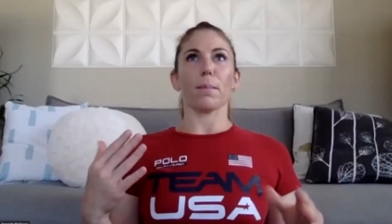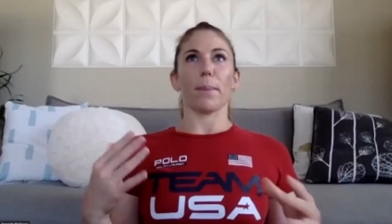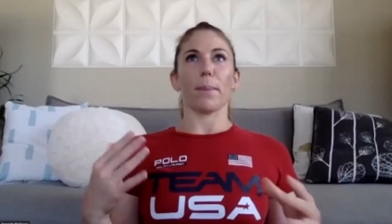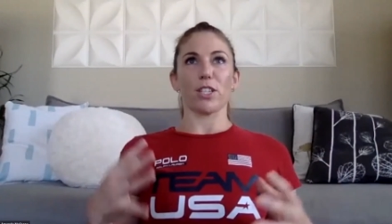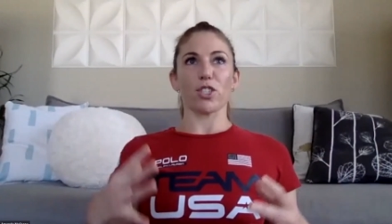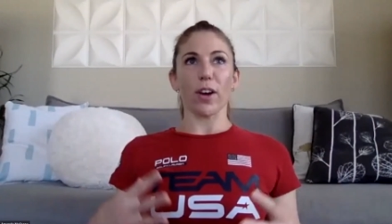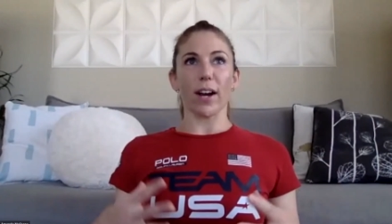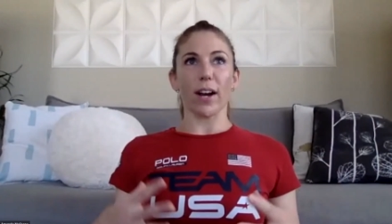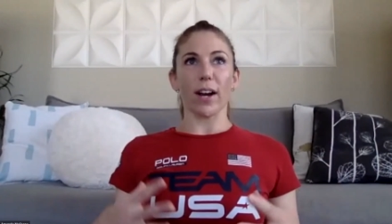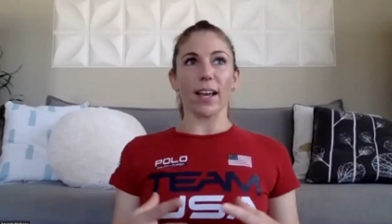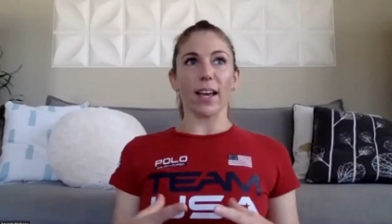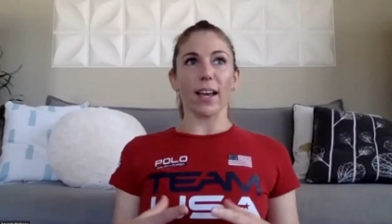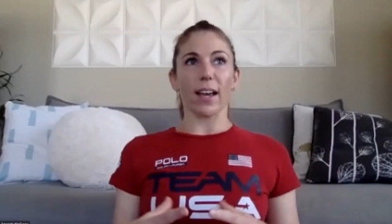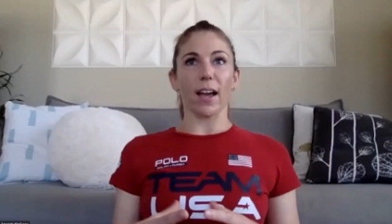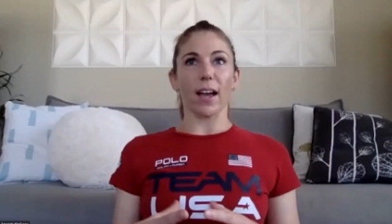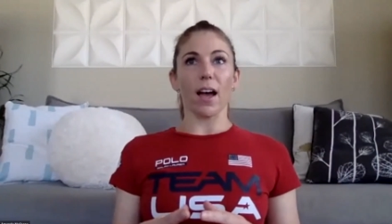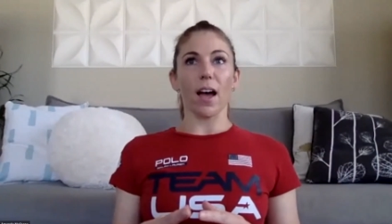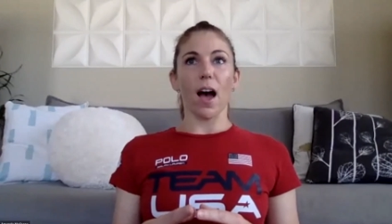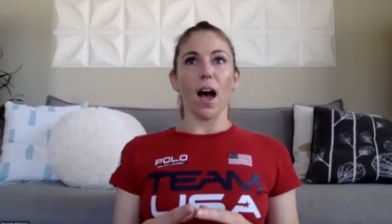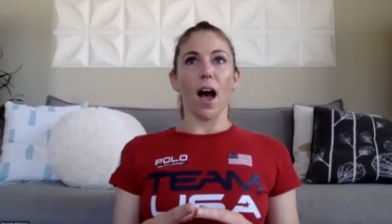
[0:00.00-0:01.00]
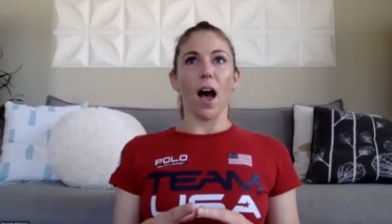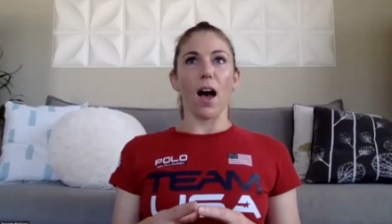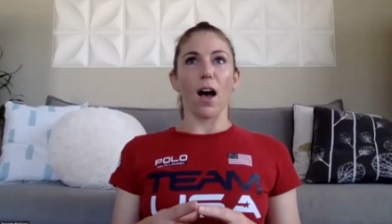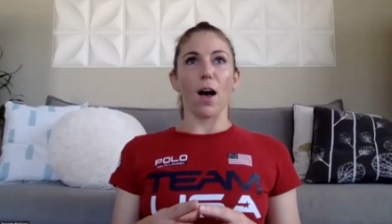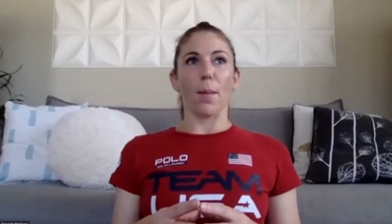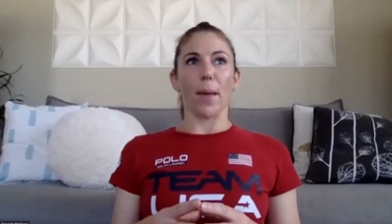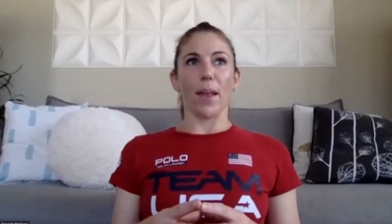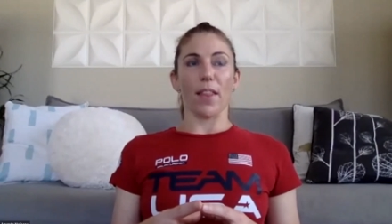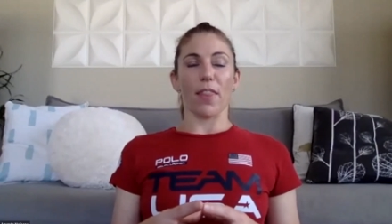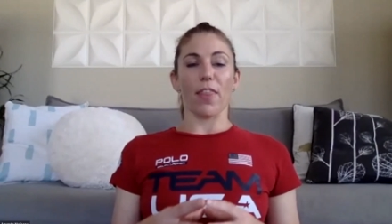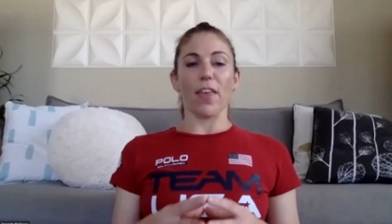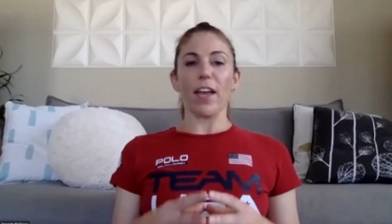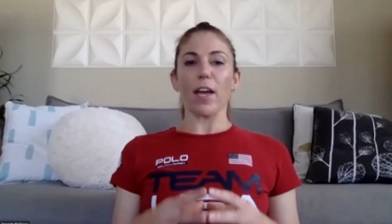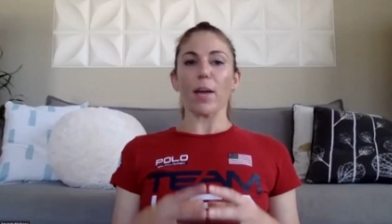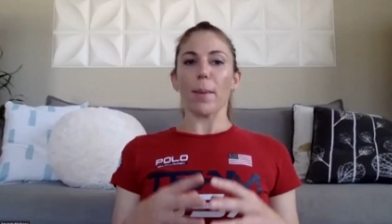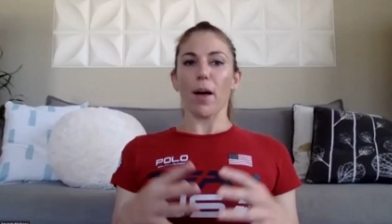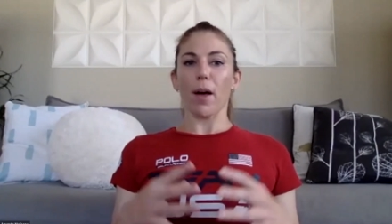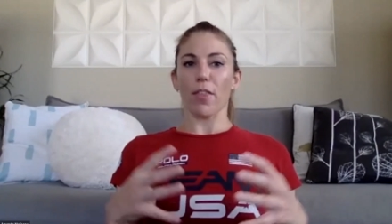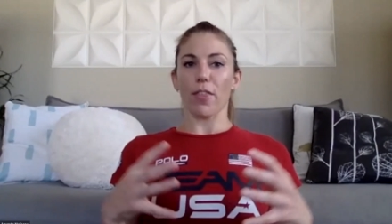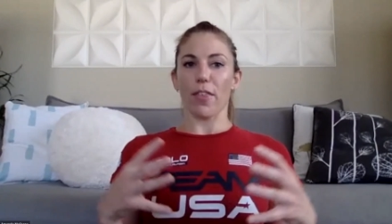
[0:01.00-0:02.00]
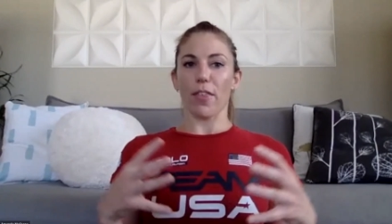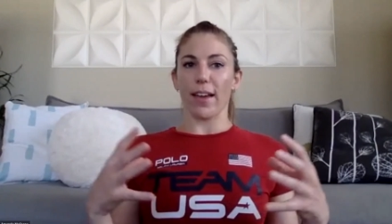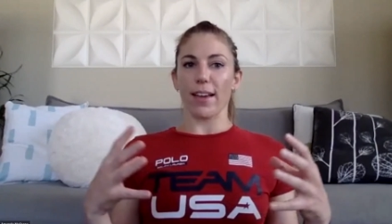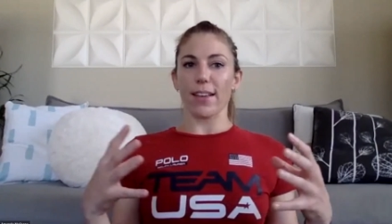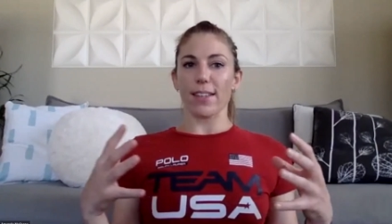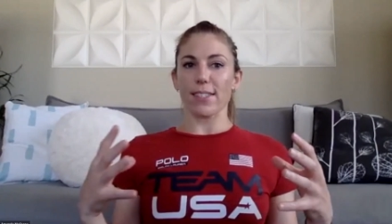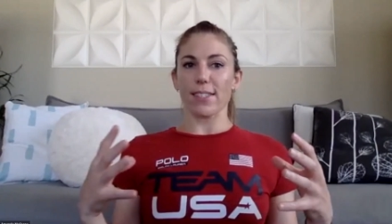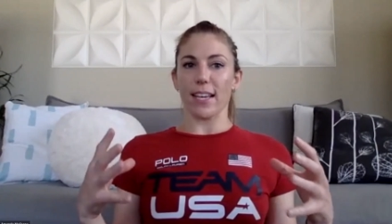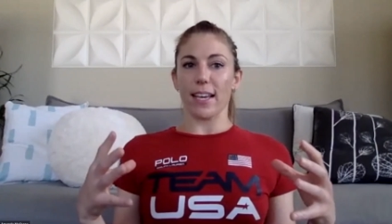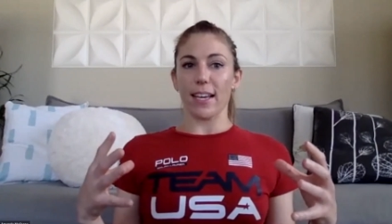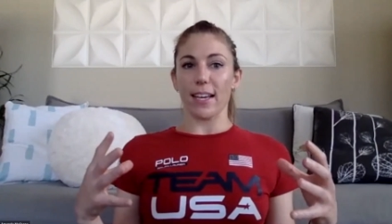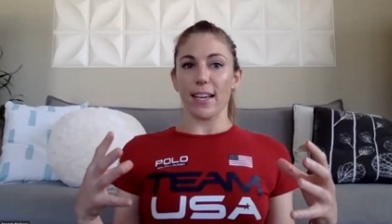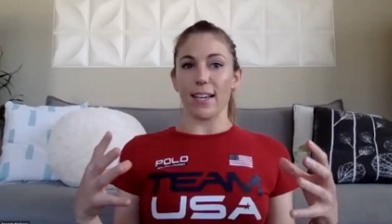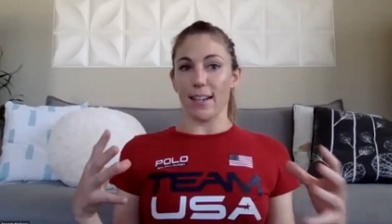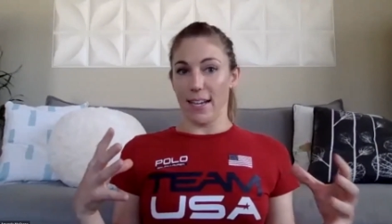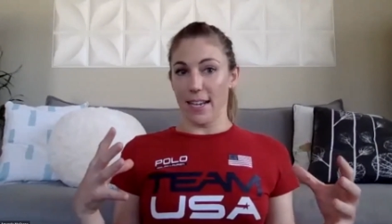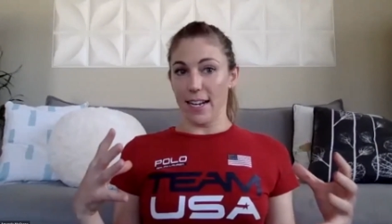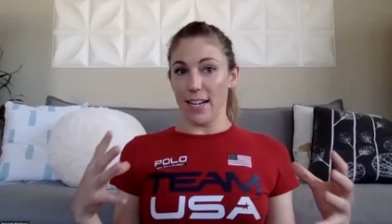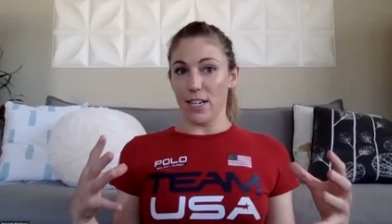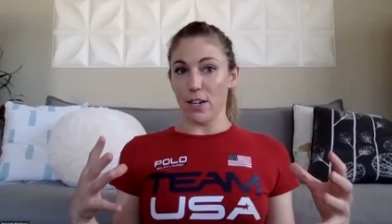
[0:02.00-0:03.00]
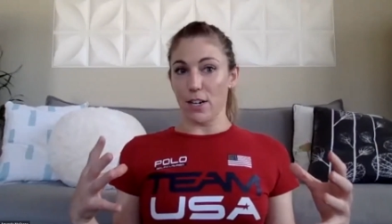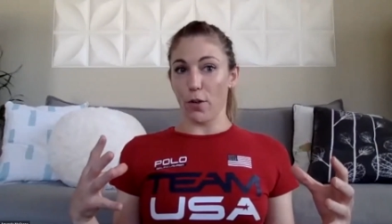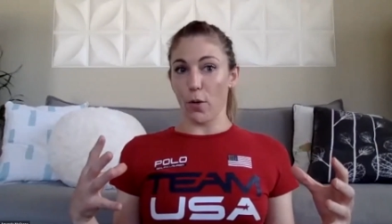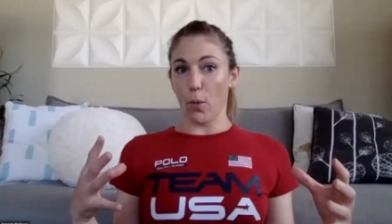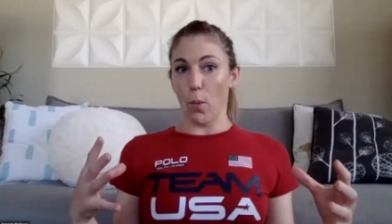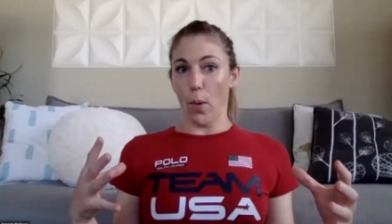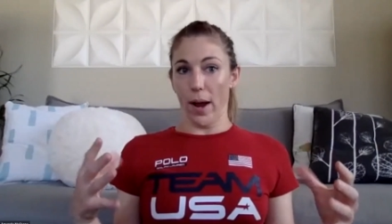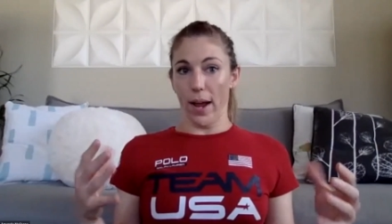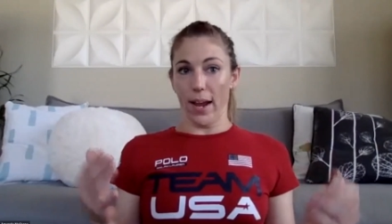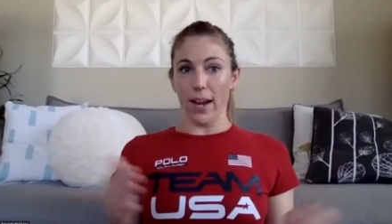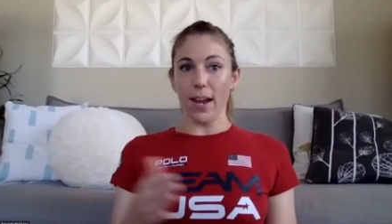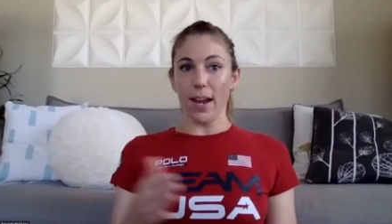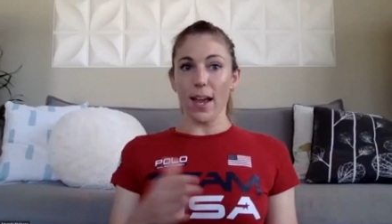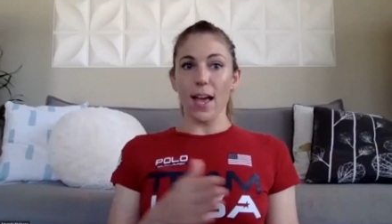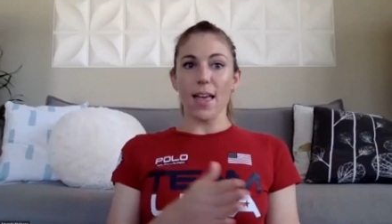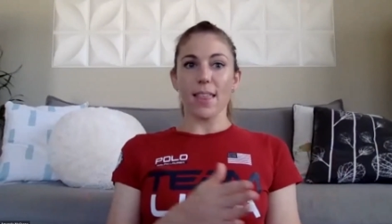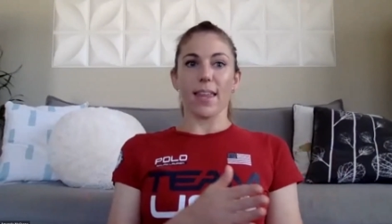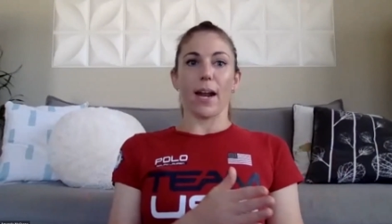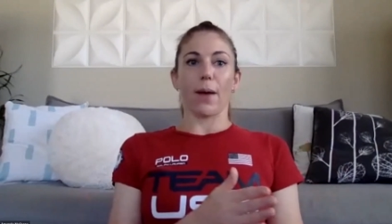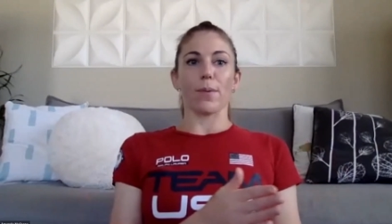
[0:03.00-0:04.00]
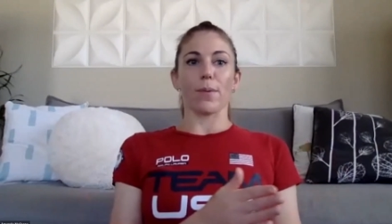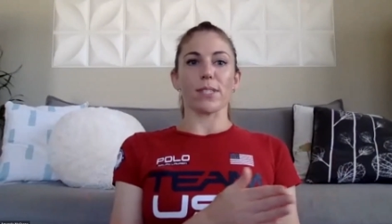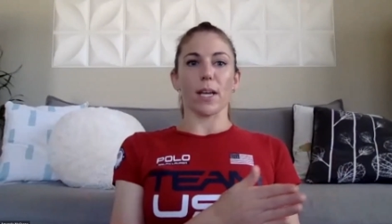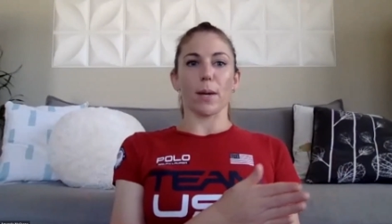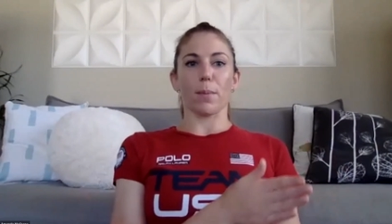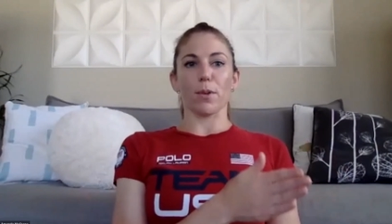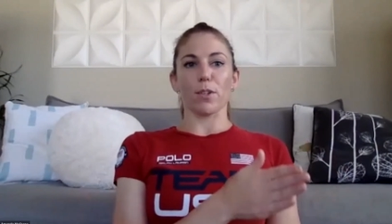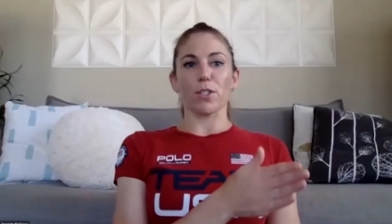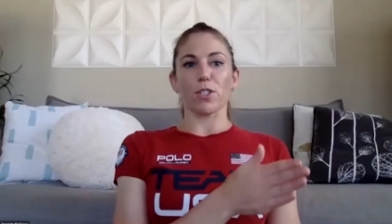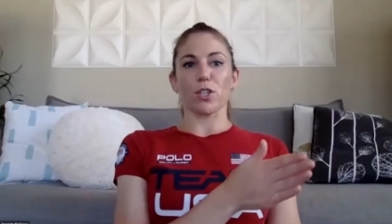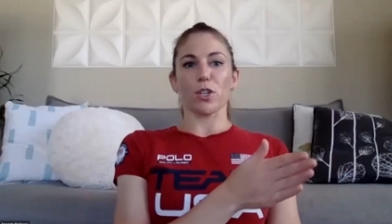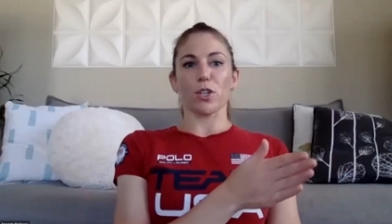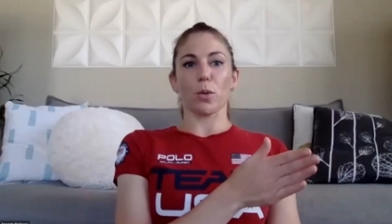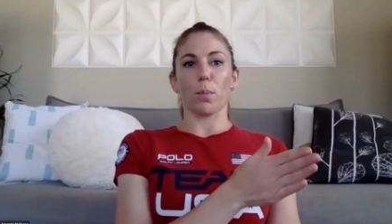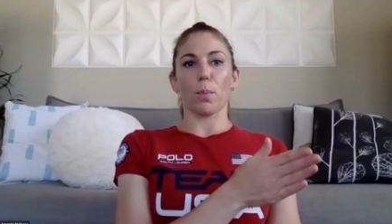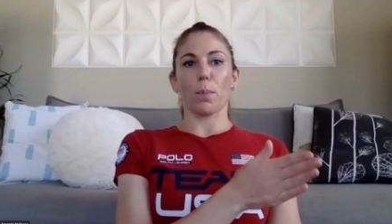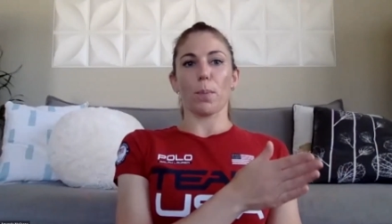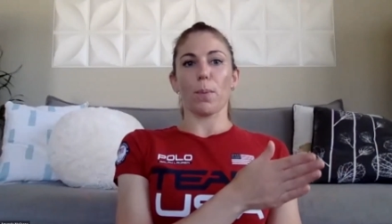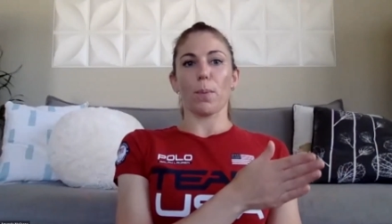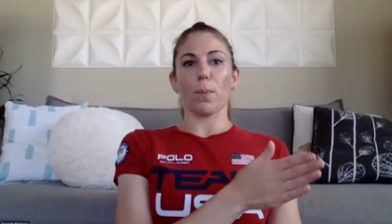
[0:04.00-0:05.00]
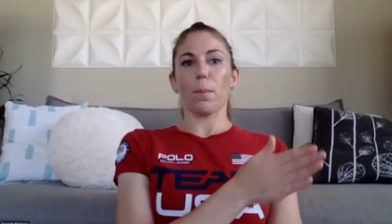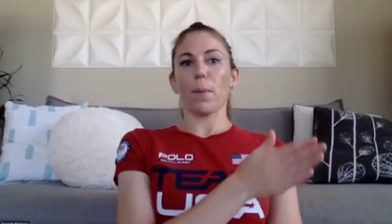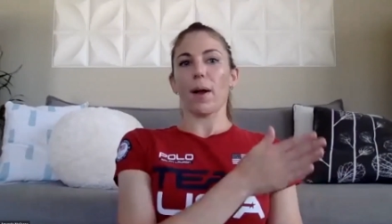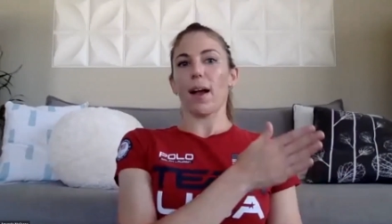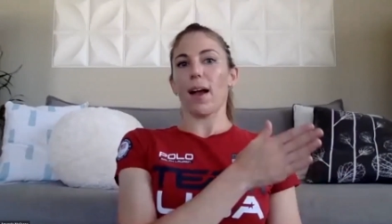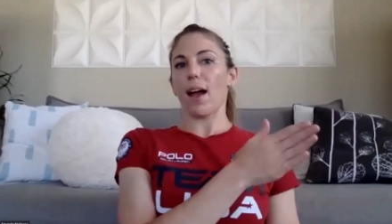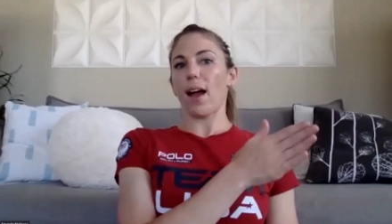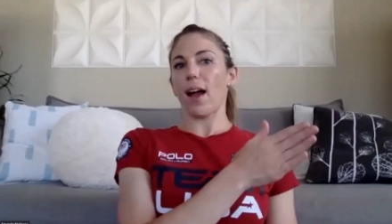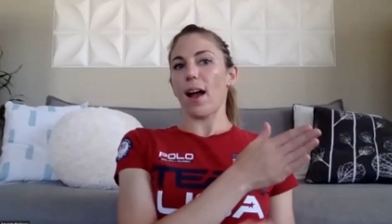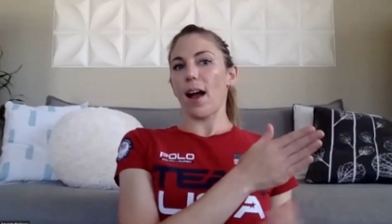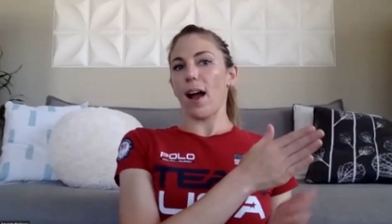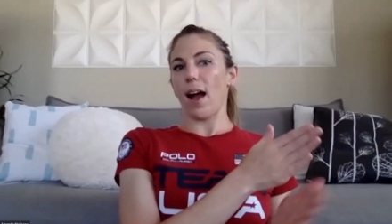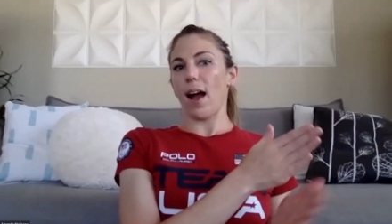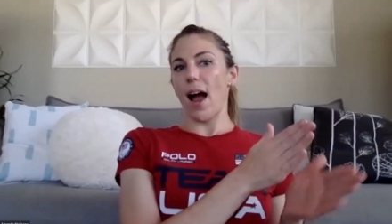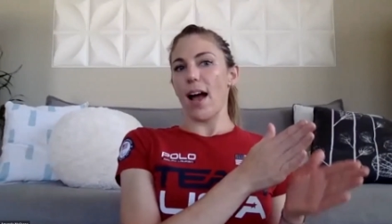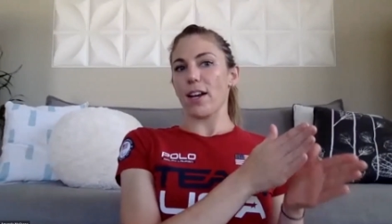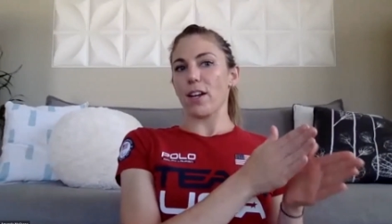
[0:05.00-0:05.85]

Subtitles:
training, and think about things in a different way, that I was able to kind